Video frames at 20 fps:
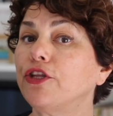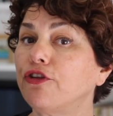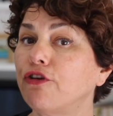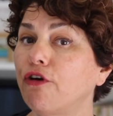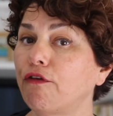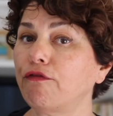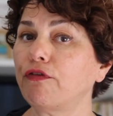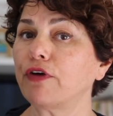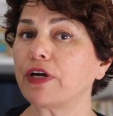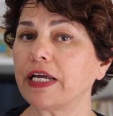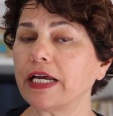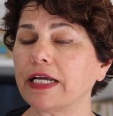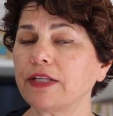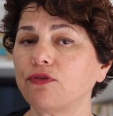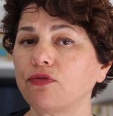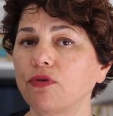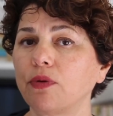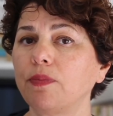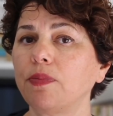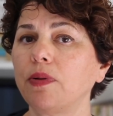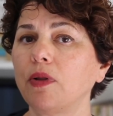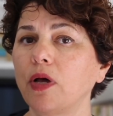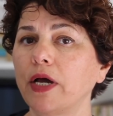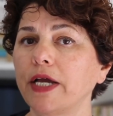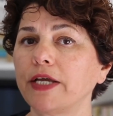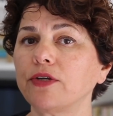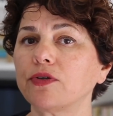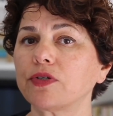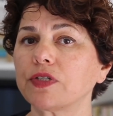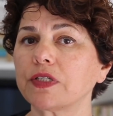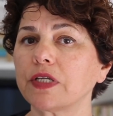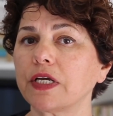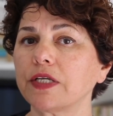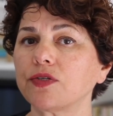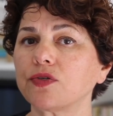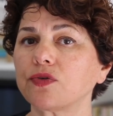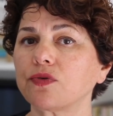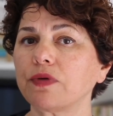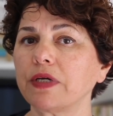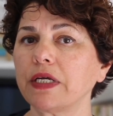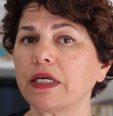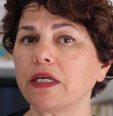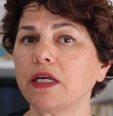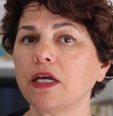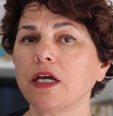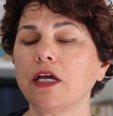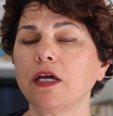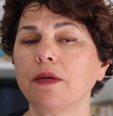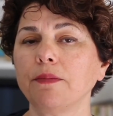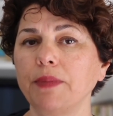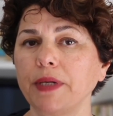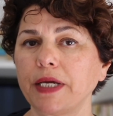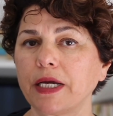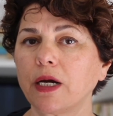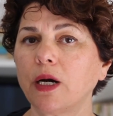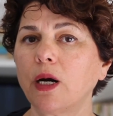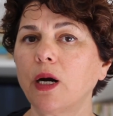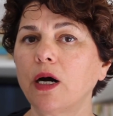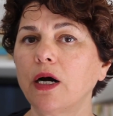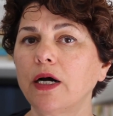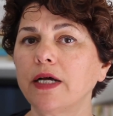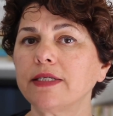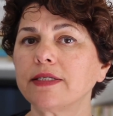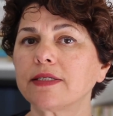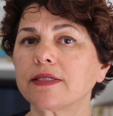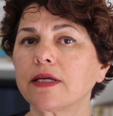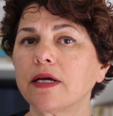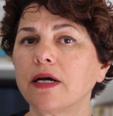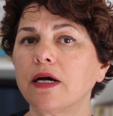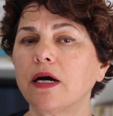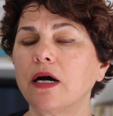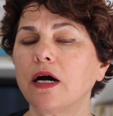don't forget to apply your sunscreen, because